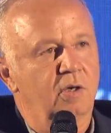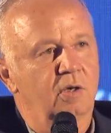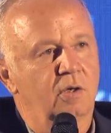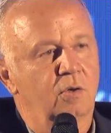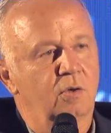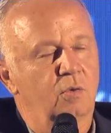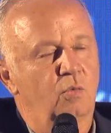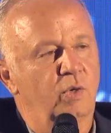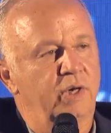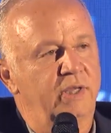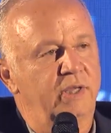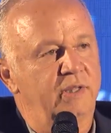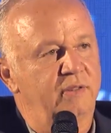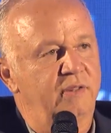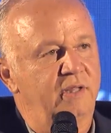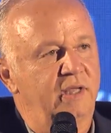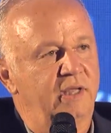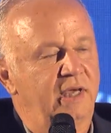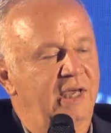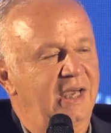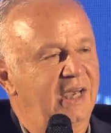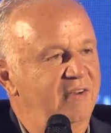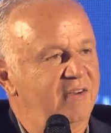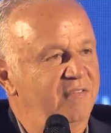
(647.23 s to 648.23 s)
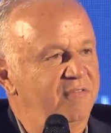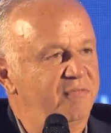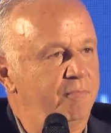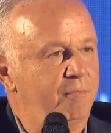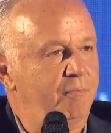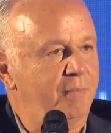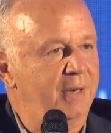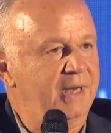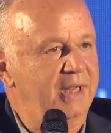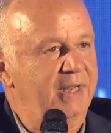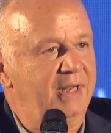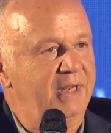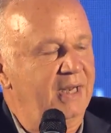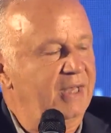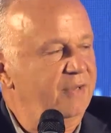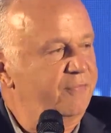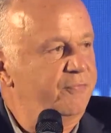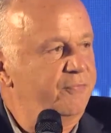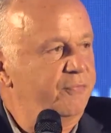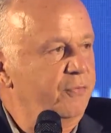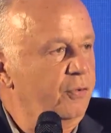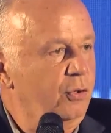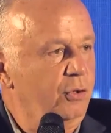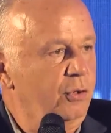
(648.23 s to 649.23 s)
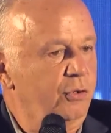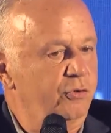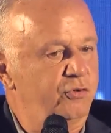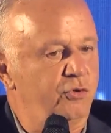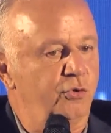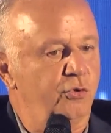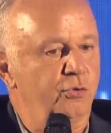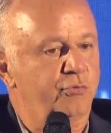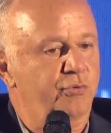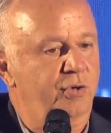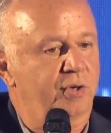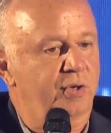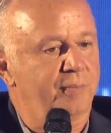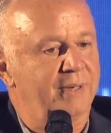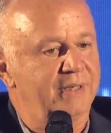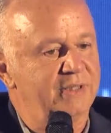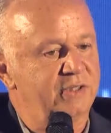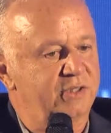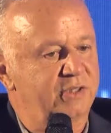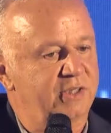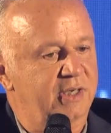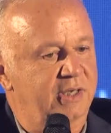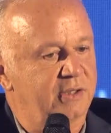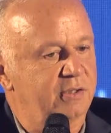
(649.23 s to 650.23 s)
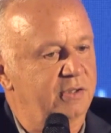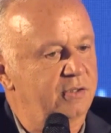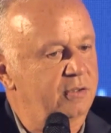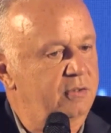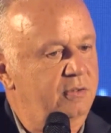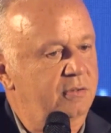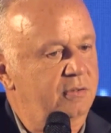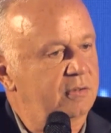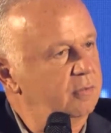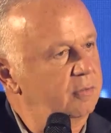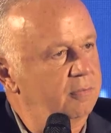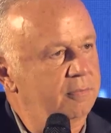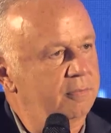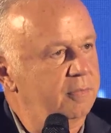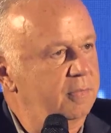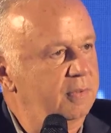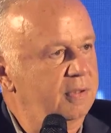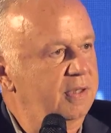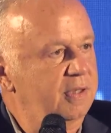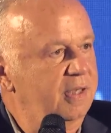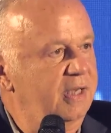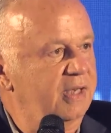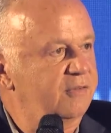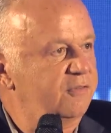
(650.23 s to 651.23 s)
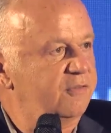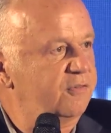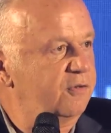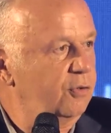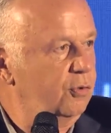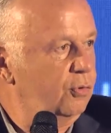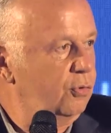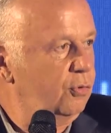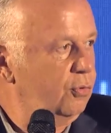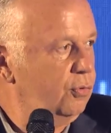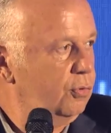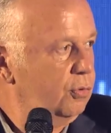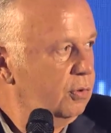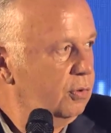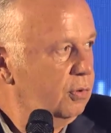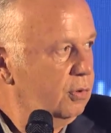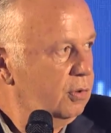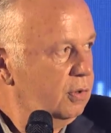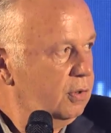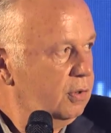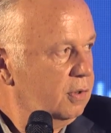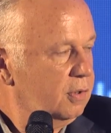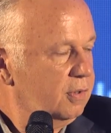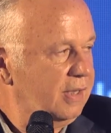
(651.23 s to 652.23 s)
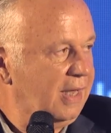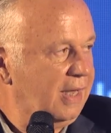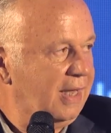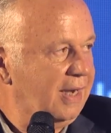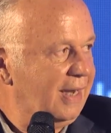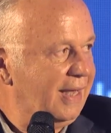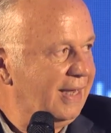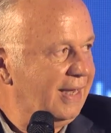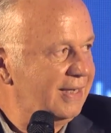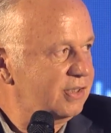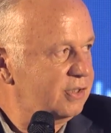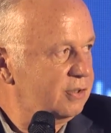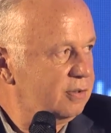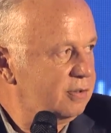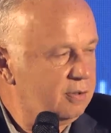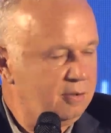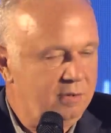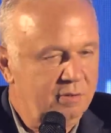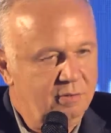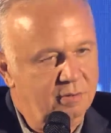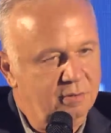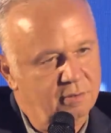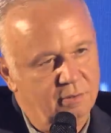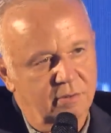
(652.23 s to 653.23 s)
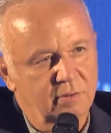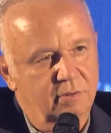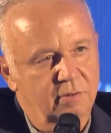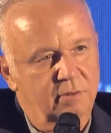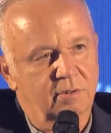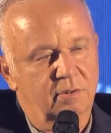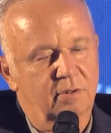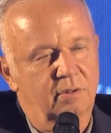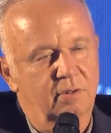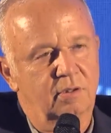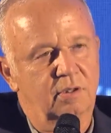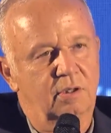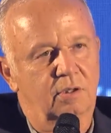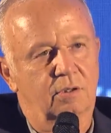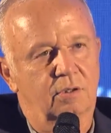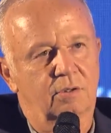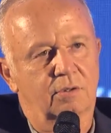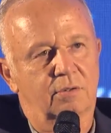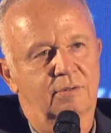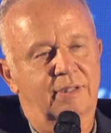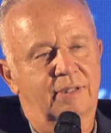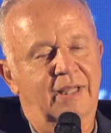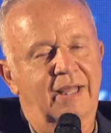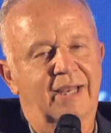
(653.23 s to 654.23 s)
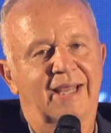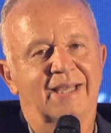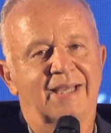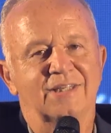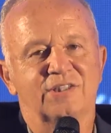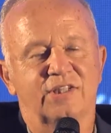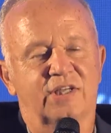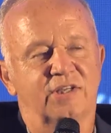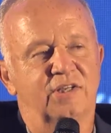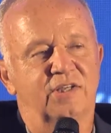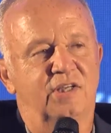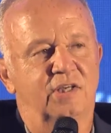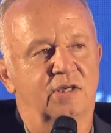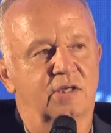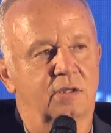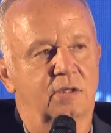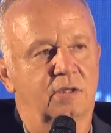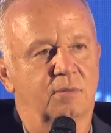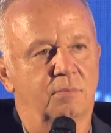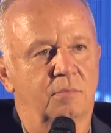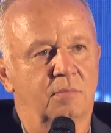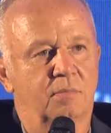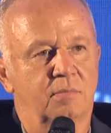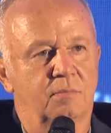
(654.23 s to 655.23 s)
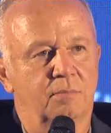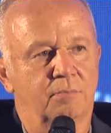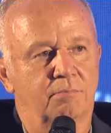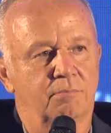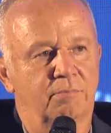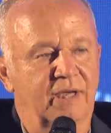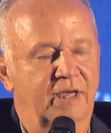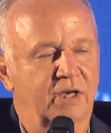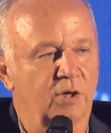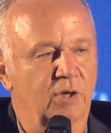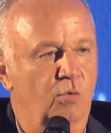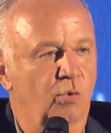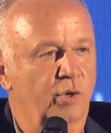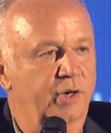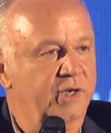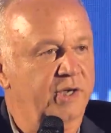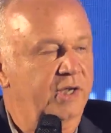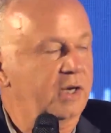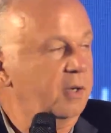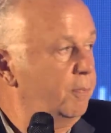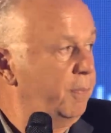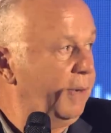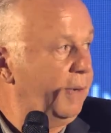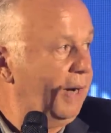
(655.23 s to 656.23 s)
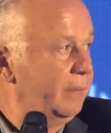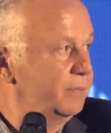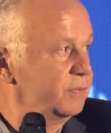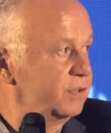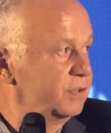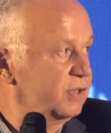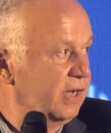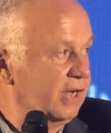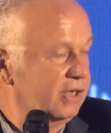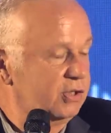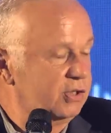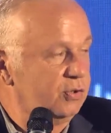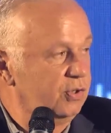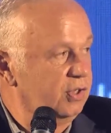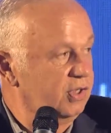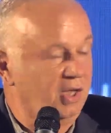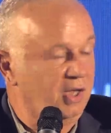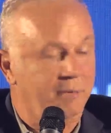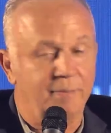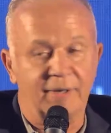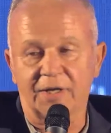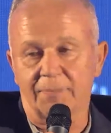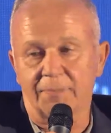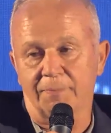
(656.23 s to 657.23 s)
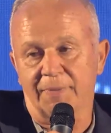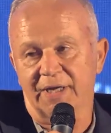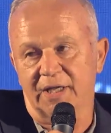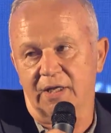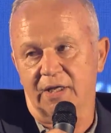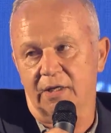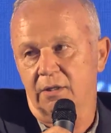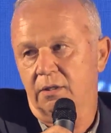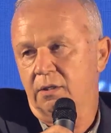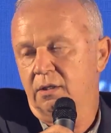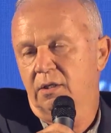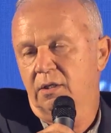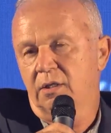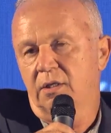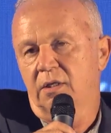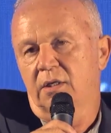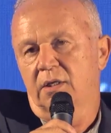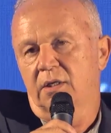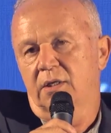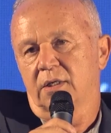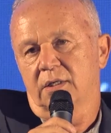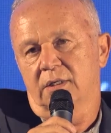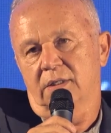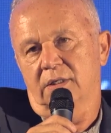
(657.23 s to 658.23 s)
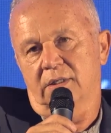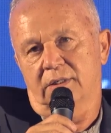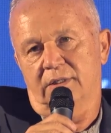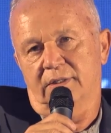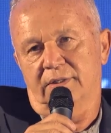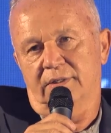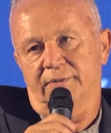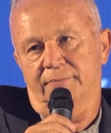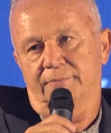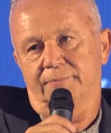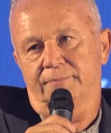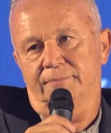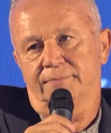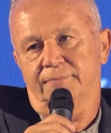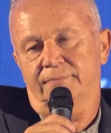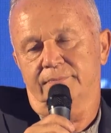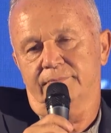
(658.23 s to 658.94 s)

when they have money left for two, three months and get to that last, you know, that last idea and make it work, and it pops, and actually they make money. Um,